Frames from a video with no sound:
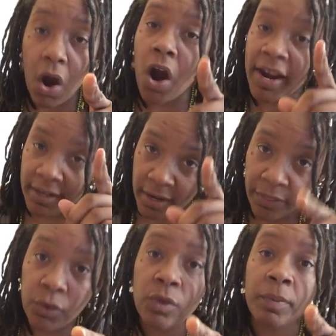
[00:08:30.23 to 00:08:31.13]
are
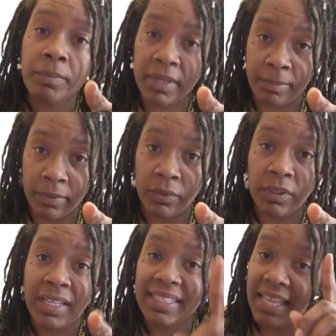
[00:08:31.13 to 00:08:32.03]
another group of people
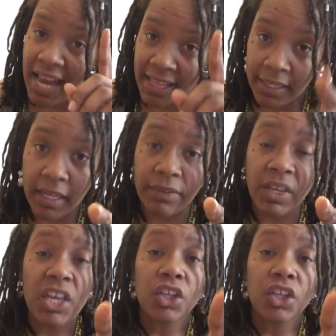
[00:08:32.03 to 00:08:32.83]
that I love.